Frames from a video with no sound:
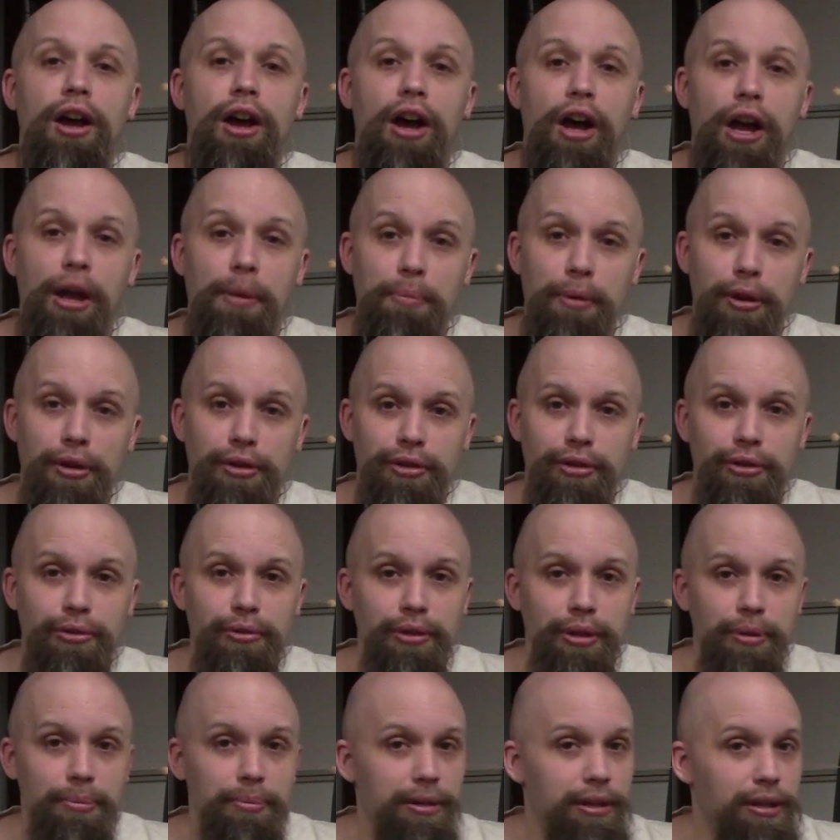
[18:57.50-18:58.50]
I'm also
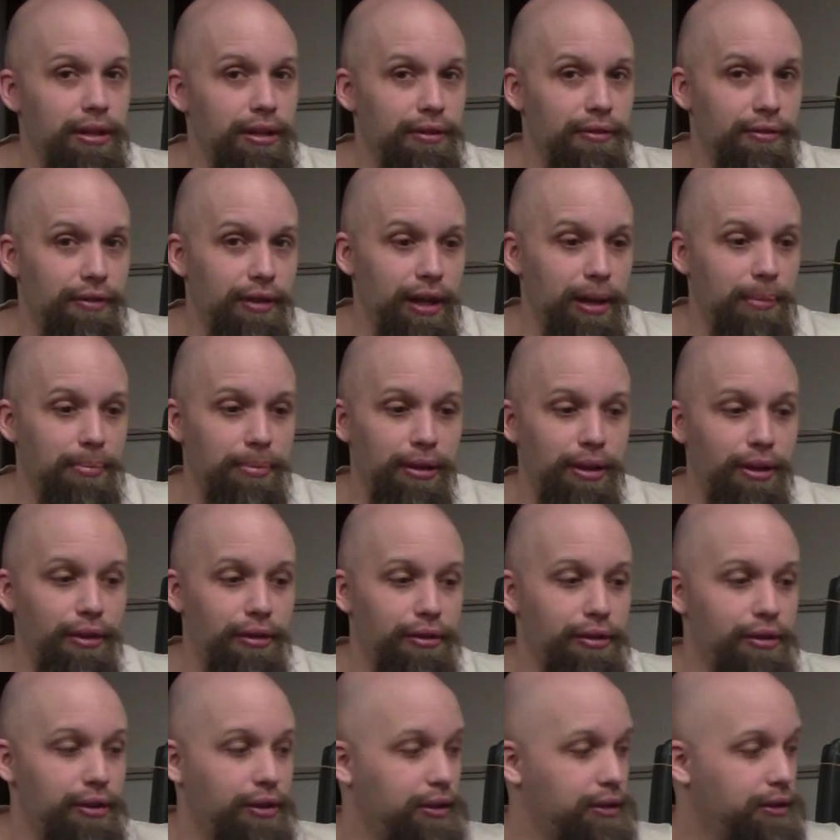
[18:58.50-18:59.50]
in the middle of a couple
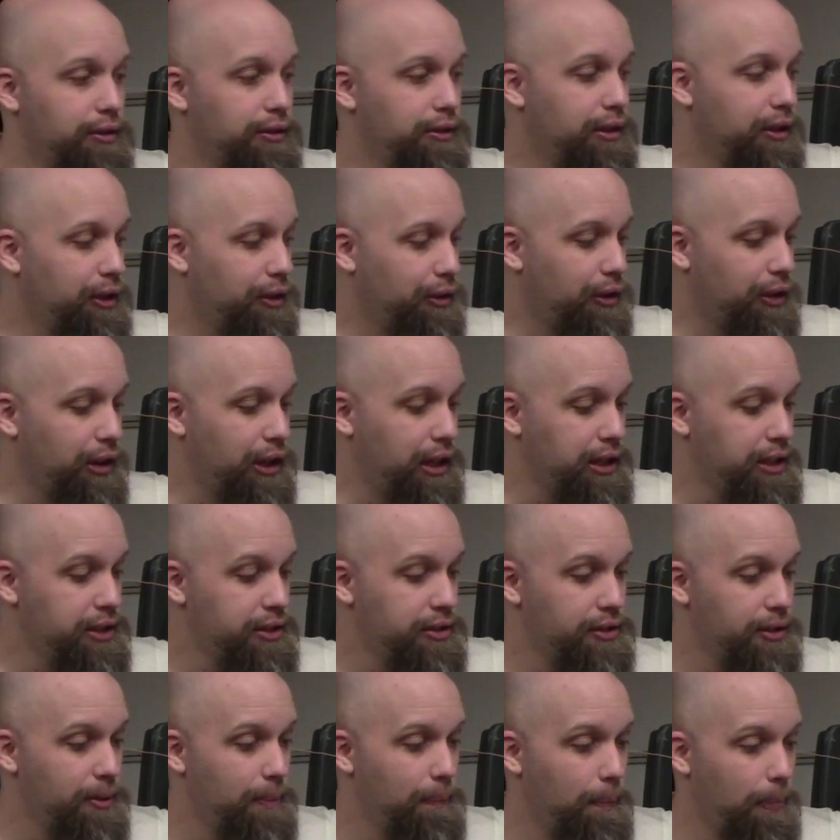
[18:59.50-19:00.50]
other little
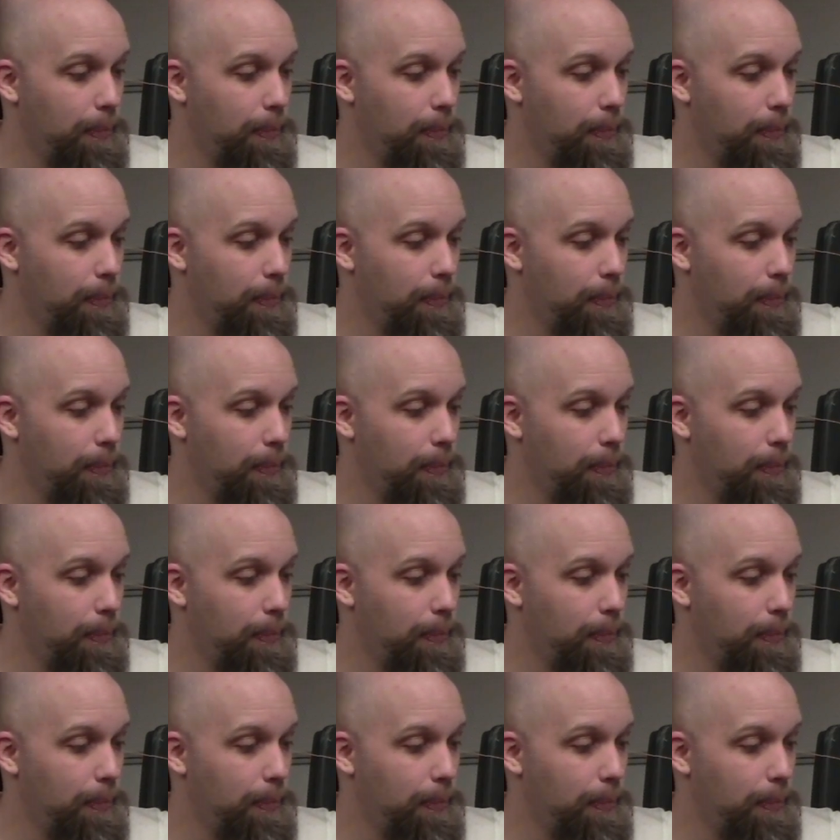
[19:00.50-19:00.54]
things.